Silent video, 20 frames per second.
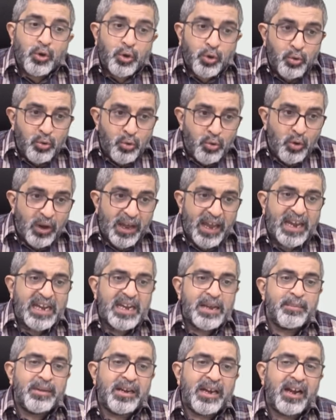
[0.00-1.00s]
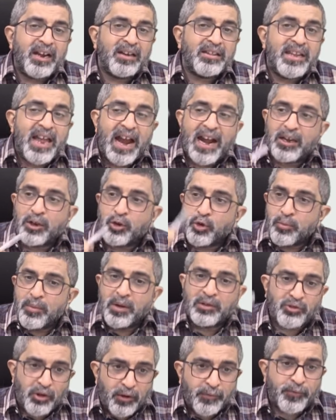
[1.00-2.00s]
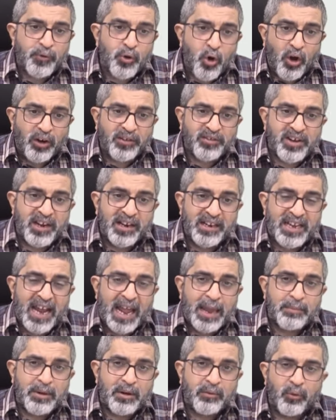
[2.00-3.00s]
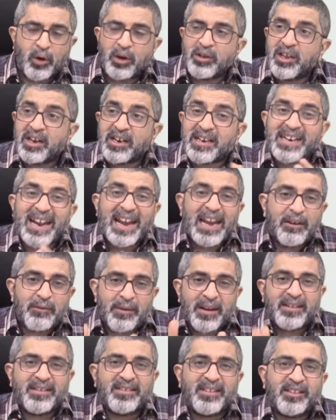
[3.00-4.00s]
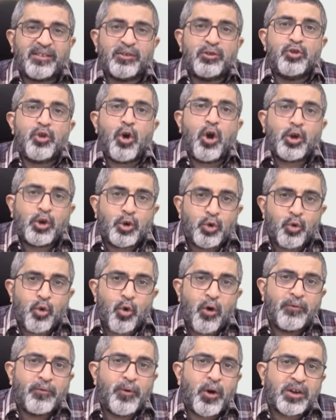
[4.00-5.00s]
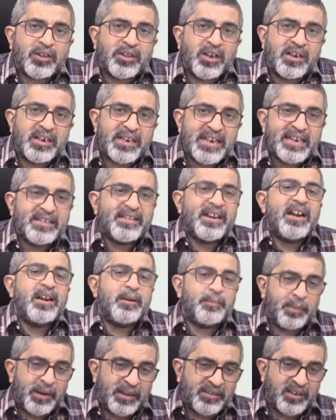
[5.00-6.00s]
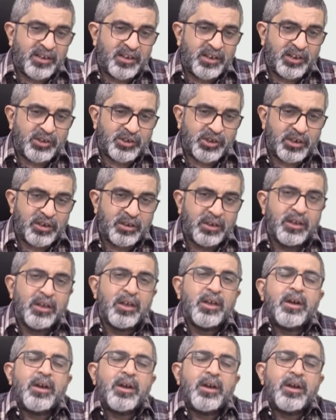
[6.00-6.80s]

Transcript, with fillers: To eliminate that too much of cost and time involved, the relevance is not to go for the detailed presentation